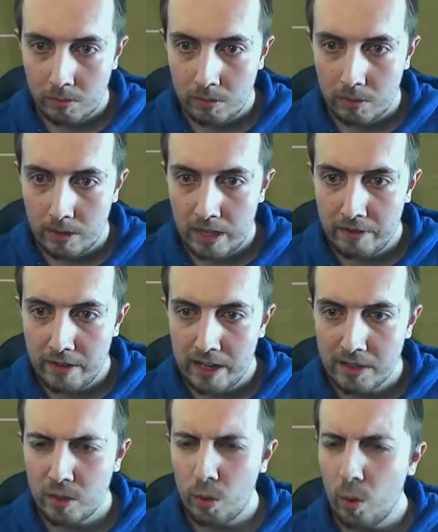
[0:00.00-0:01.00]

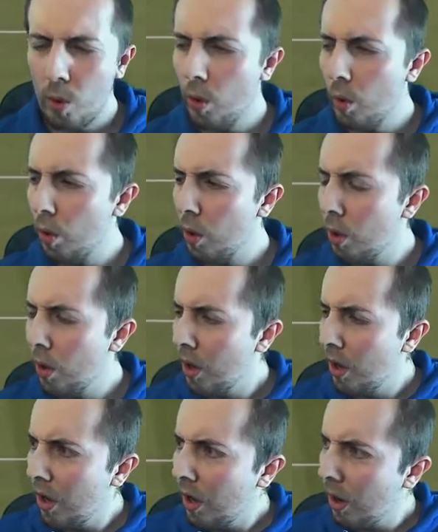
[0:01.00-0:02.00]
Navas. Oh,
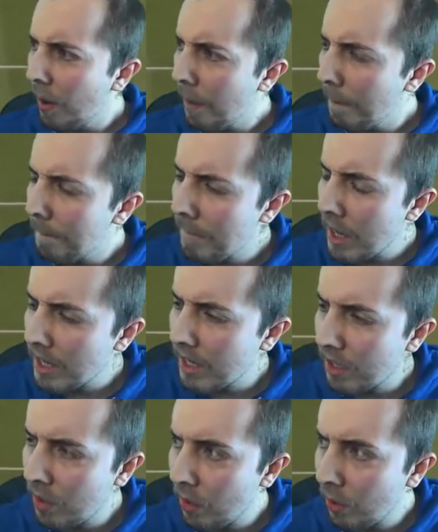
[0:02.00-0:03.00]
my
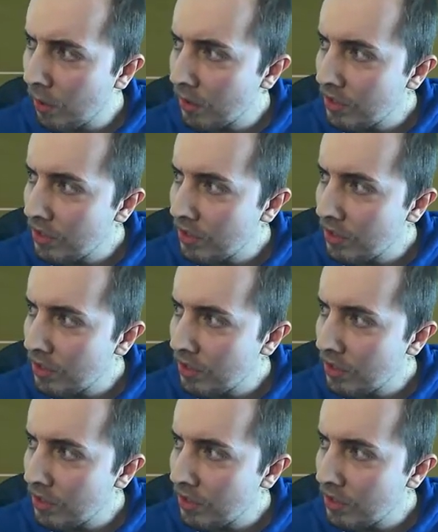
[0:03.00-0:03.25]
God.